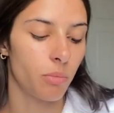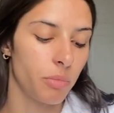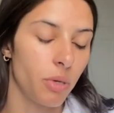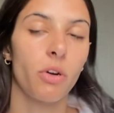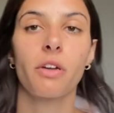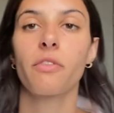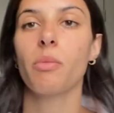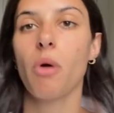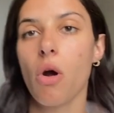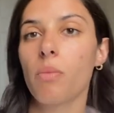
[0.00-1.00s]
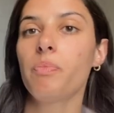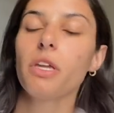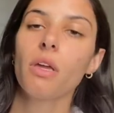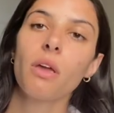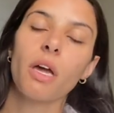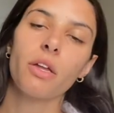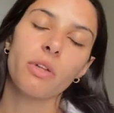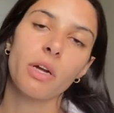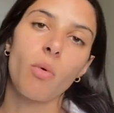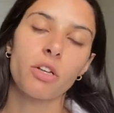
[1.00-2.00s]
be working from home and you
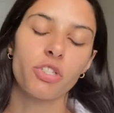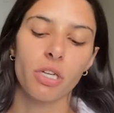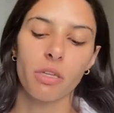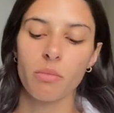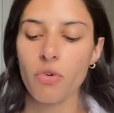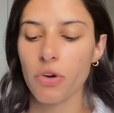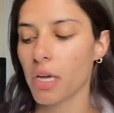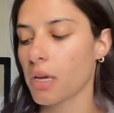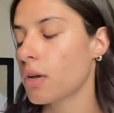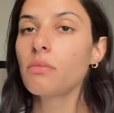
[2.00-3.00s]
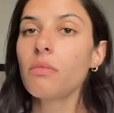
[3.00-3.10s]
like watch it in the morning.